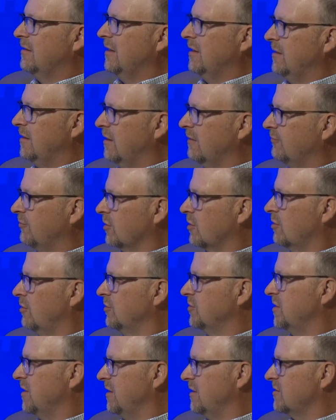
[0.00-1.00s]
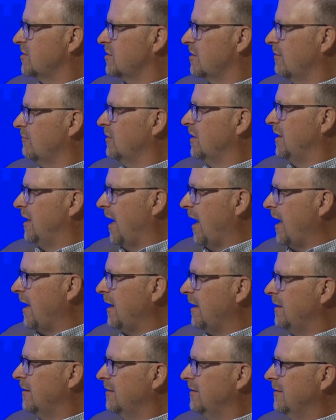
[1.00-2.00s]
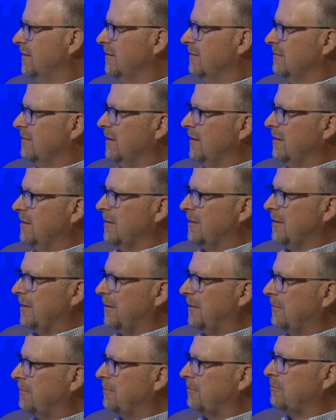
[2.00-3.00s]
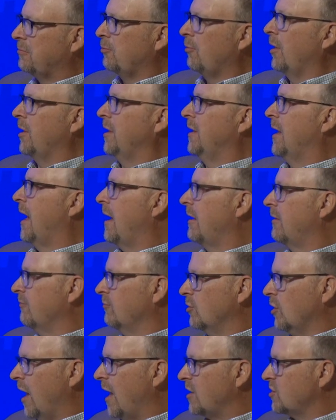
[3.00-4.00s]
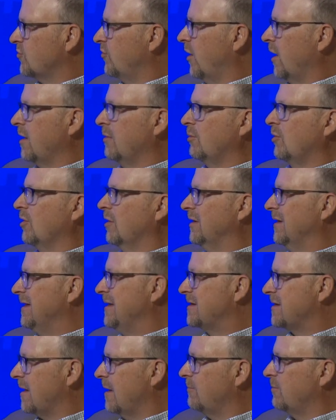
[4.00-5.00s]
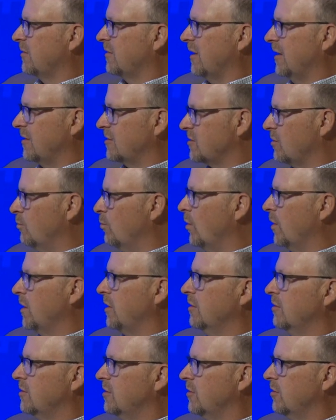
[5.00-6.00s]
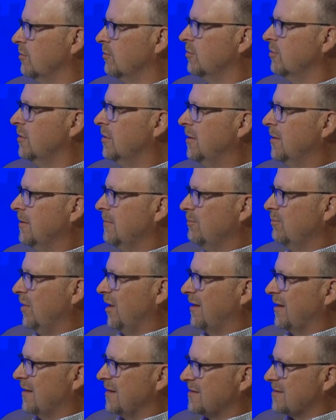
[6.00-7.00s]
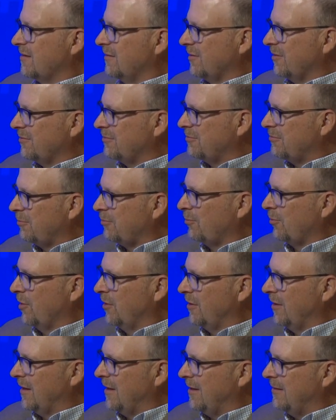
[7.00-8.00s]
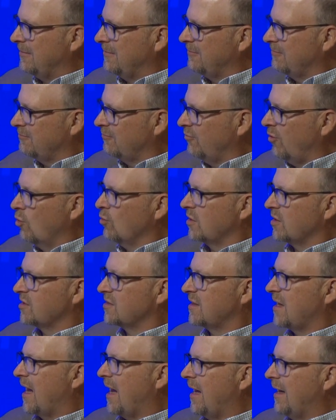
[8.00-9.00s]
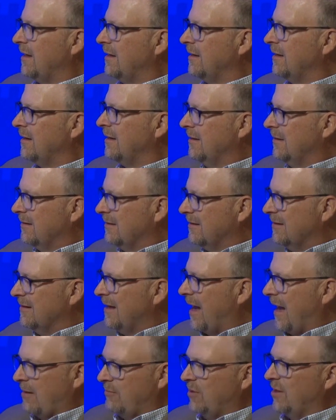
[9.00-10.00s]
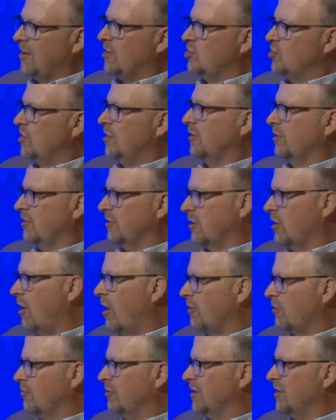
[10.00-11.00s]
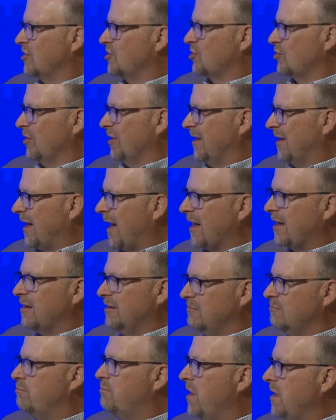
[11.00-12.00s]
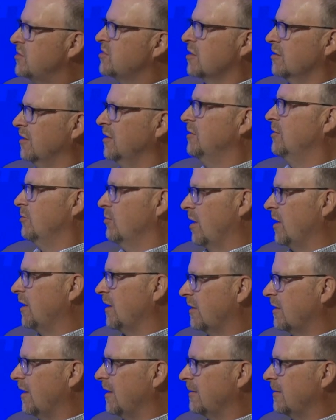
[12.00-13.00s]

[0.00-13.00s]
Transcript: difficulties of the day, the running out of glass fiber and these type of things, and what do you do? Because they're really focused on, I'm an engineer in the auto industry, and I can basically do anything.